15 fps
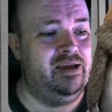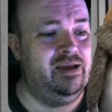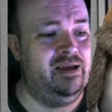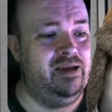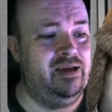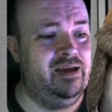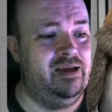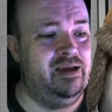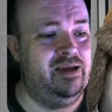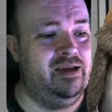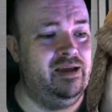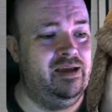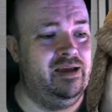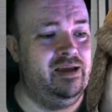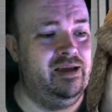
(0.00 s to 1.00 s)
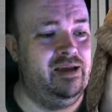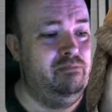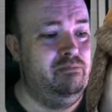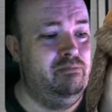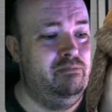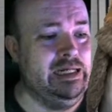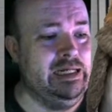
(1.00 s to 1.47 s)
Mommy!
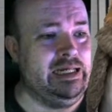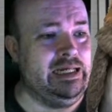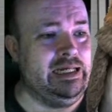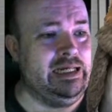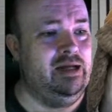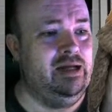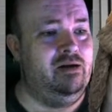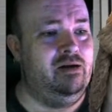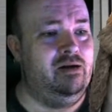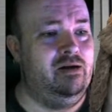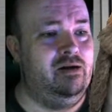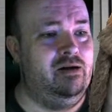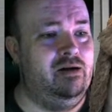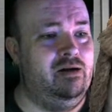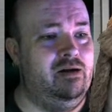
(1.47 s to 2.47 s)
Mikey! Oh!